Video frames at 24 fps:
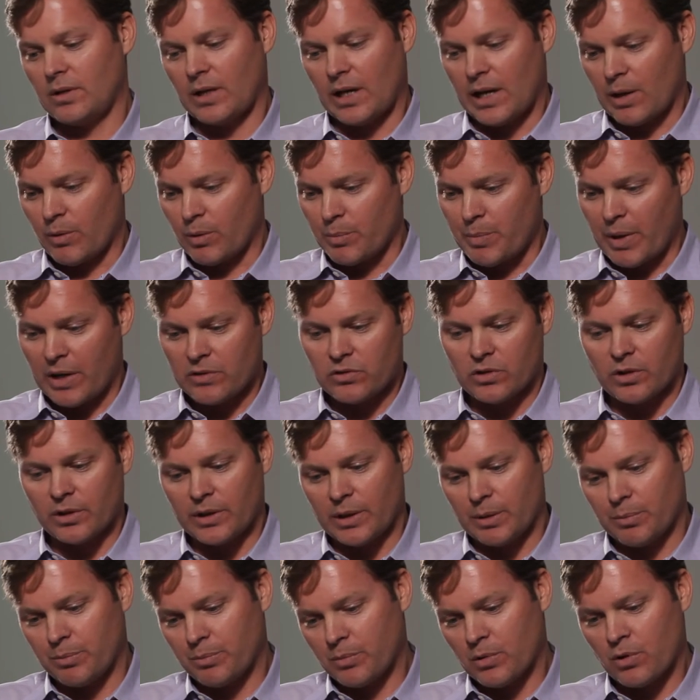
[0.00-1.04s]
I would
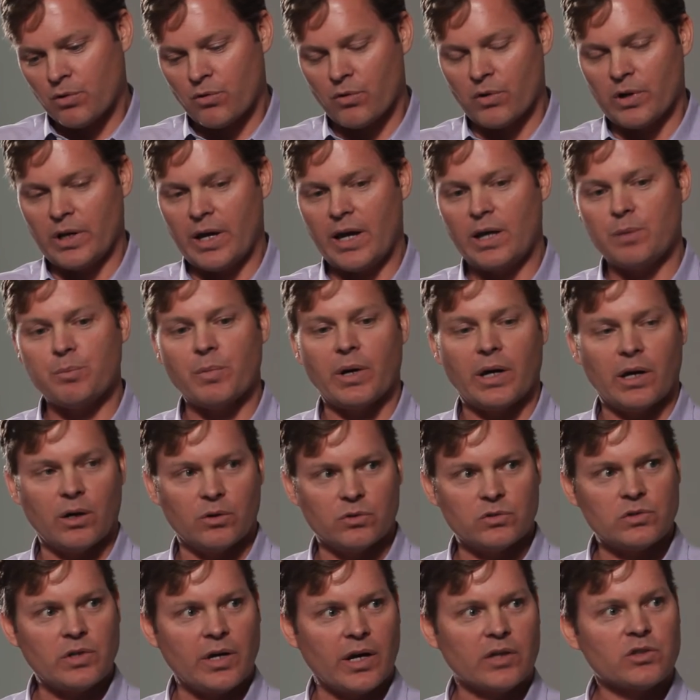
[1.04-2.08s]
basically create my
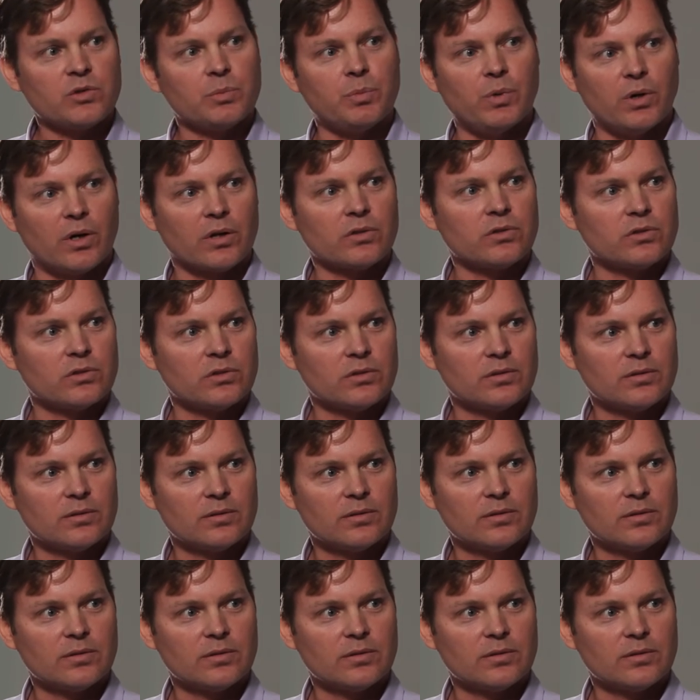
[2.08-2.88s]
own textbooks